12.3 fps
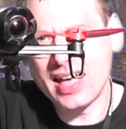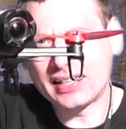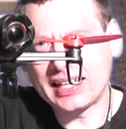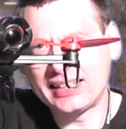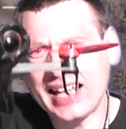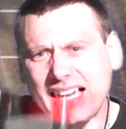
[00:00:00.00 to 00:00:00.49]

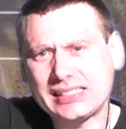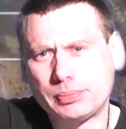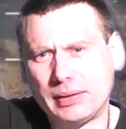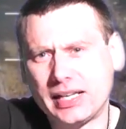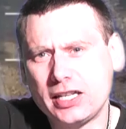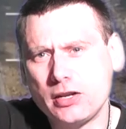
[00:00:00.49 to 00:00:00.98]
and then next
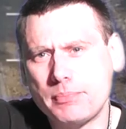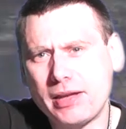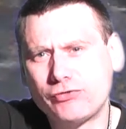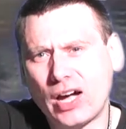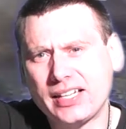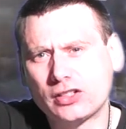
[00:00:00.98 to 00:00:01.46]
minute you'd be
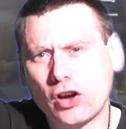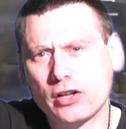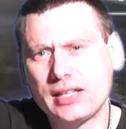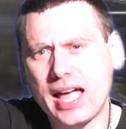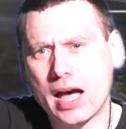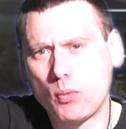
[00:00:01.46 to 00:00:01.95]
right
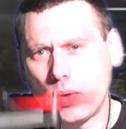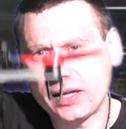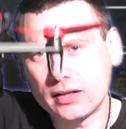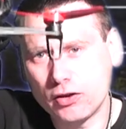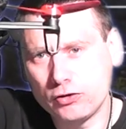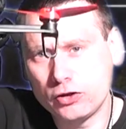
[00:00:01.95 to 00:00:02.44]
down there when
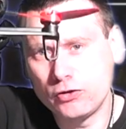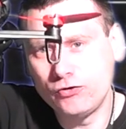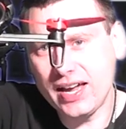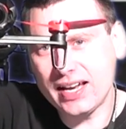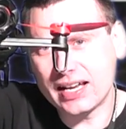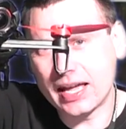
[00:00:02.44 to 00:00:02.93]
you
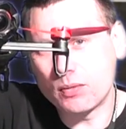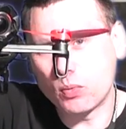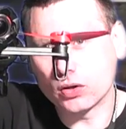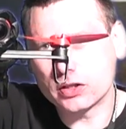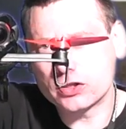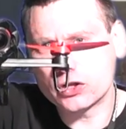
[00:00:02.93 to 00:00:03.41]
really
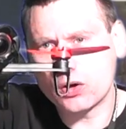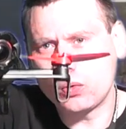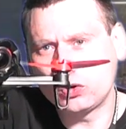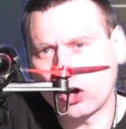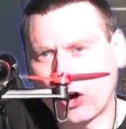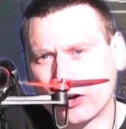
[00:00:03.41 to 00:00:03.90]
wanted to
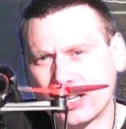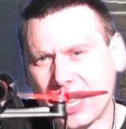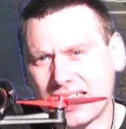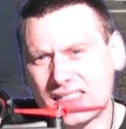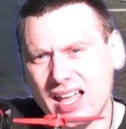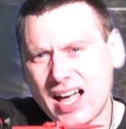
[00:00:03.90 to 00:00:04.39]
go down
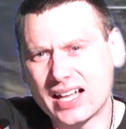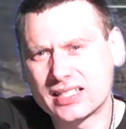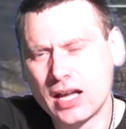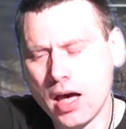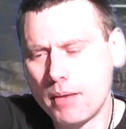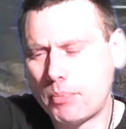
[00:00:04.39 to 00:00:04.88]
like that.
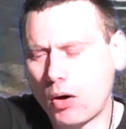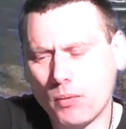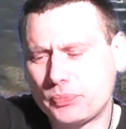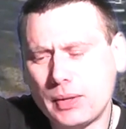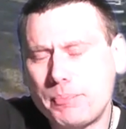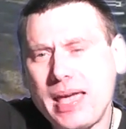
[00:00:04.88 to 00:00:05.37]

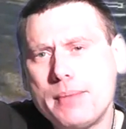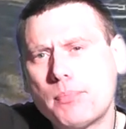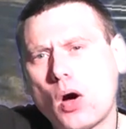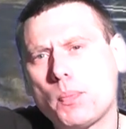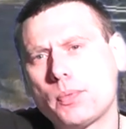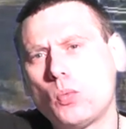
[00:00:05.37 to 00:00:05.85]
But the
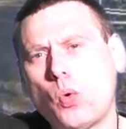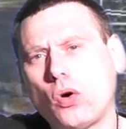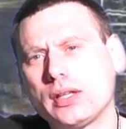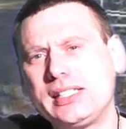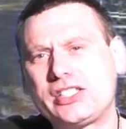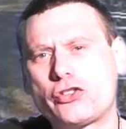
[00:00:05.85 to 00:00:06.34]
Bebop
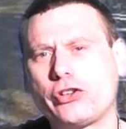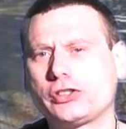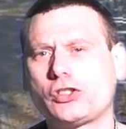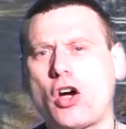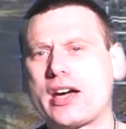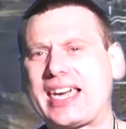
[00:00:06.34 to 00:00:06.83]
1 is
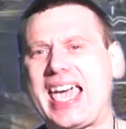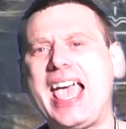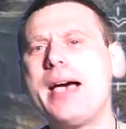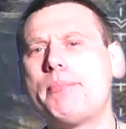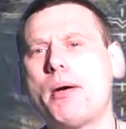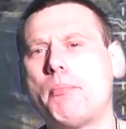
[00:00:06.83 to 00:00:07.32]
just not
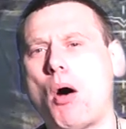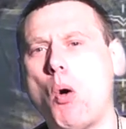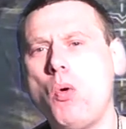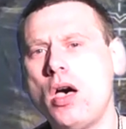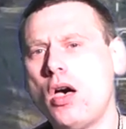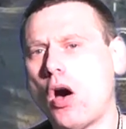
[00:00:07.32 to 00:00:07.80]

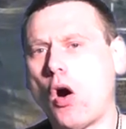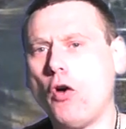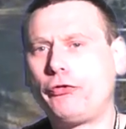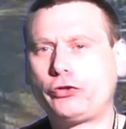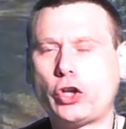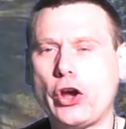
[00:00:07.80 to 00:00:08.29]
capable
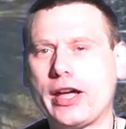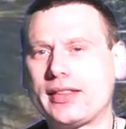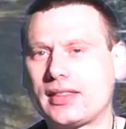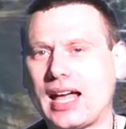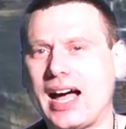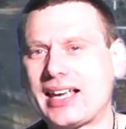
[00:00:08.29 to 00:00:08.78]
of doing
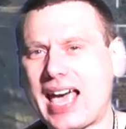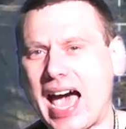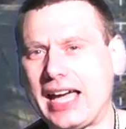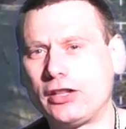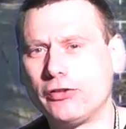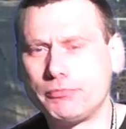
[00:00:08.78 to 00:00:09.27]
that
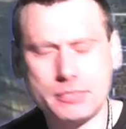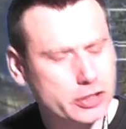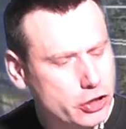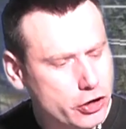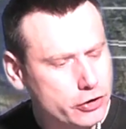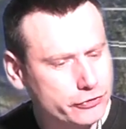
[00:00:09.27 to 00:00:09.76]
kind of
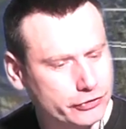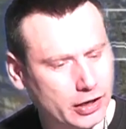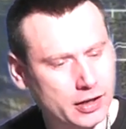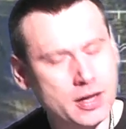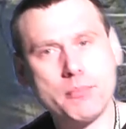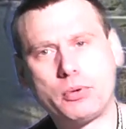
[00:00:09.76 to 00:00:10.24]

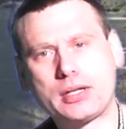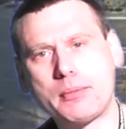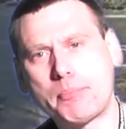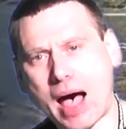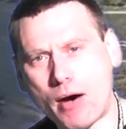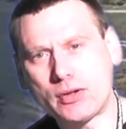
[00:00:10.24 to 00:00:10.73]
maneuver, but the
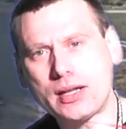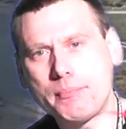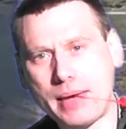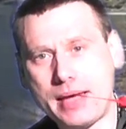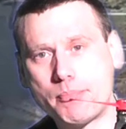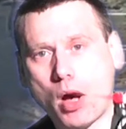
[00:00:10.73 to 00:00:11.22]
Parrot
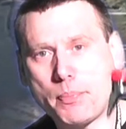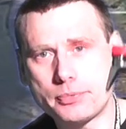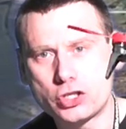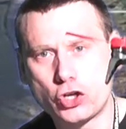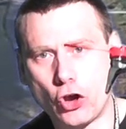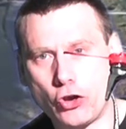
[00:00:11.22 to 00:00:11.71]

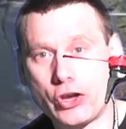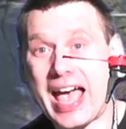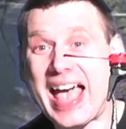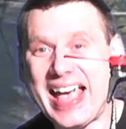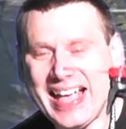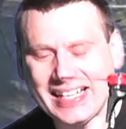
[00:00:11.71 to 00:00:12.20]
Bebop 2
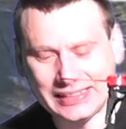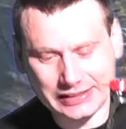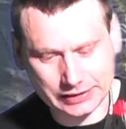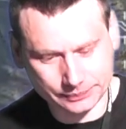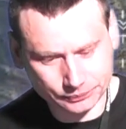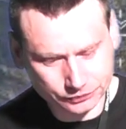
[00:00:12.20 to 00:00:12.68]
is.